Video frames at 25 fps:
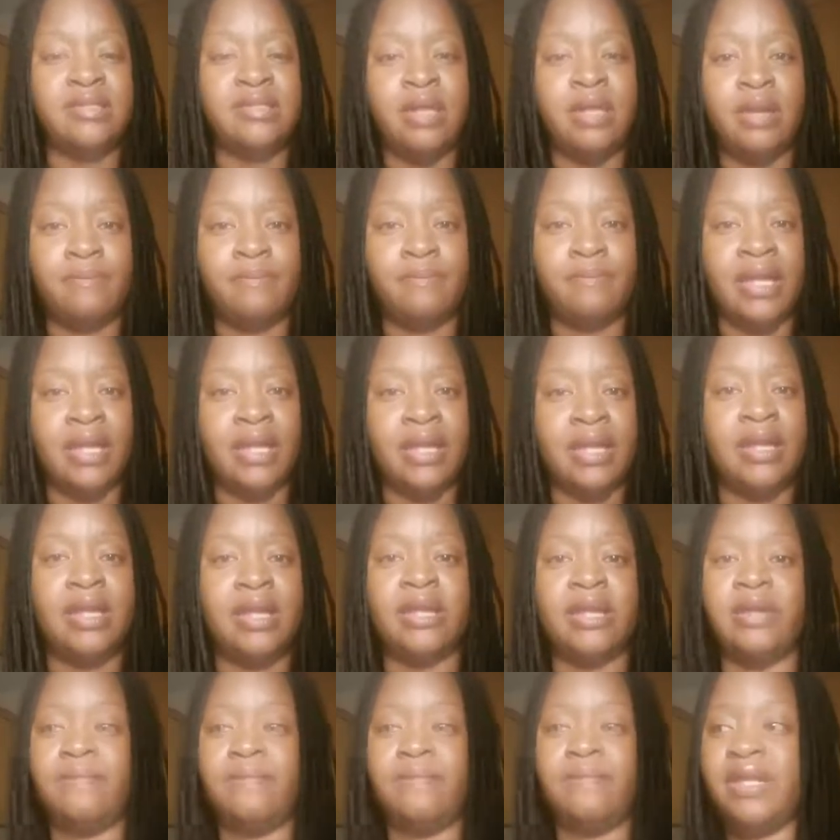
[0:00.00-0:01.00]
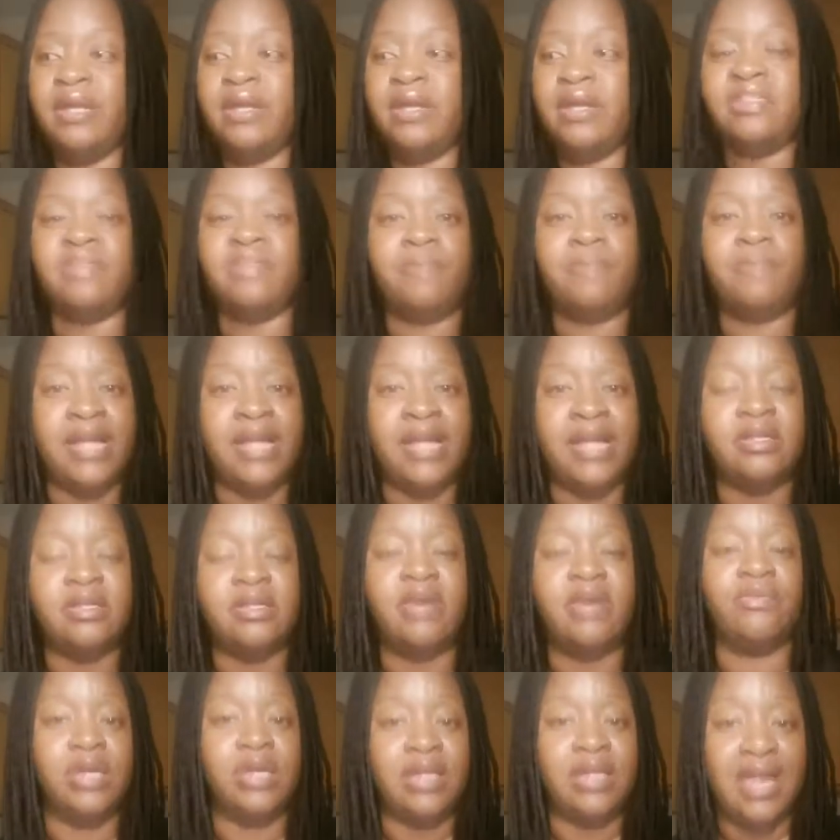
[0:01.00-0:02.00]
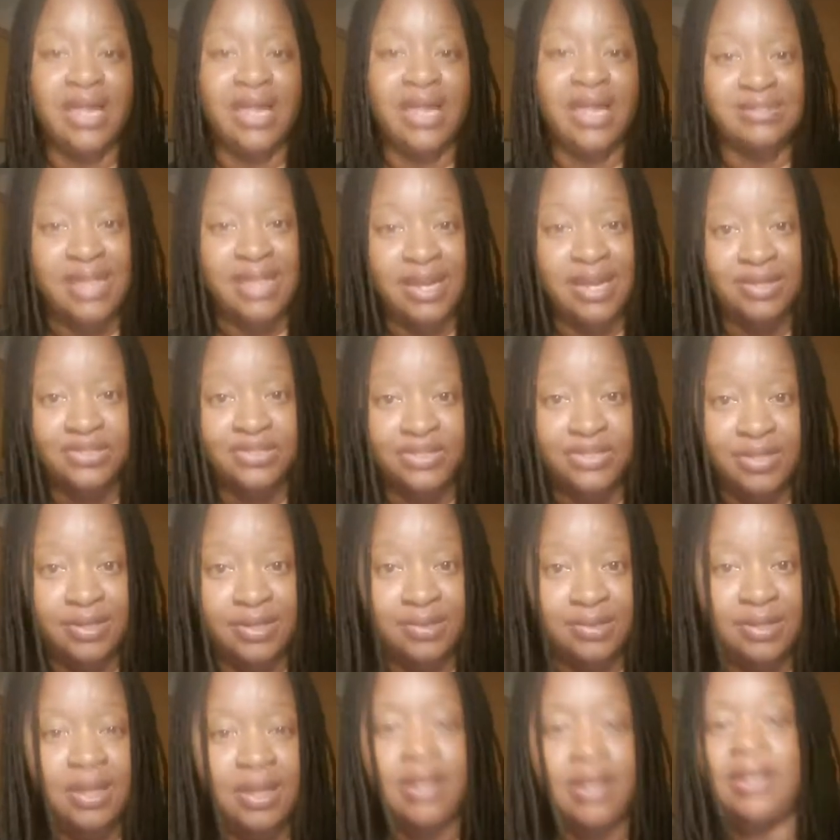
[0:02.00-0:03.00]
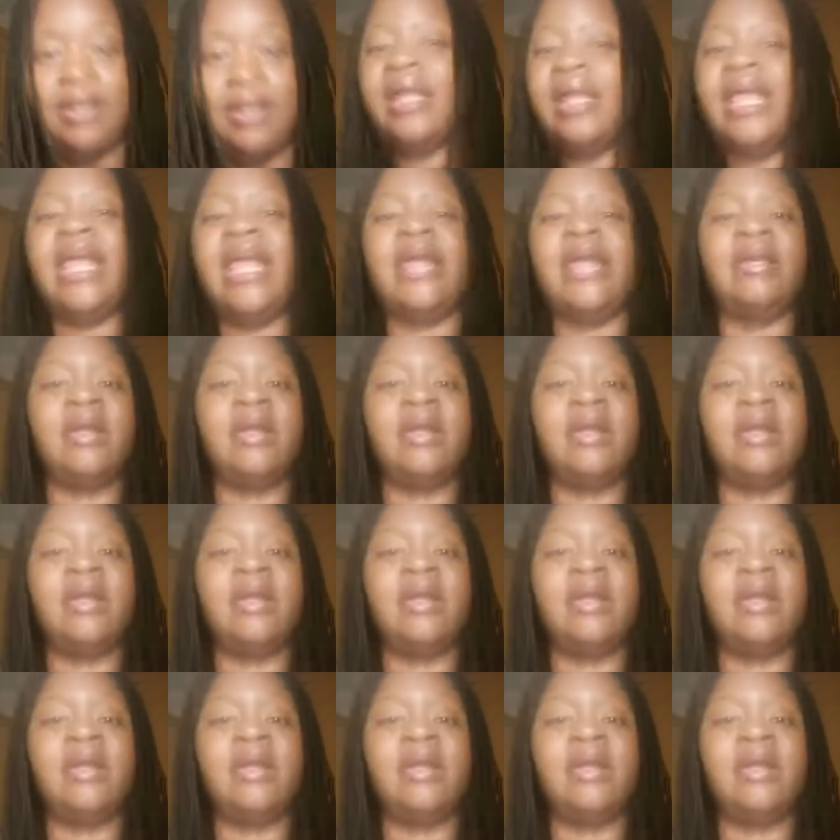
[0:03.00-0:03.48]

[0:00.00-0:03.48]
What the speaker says: come in, it could be a space of relaxation and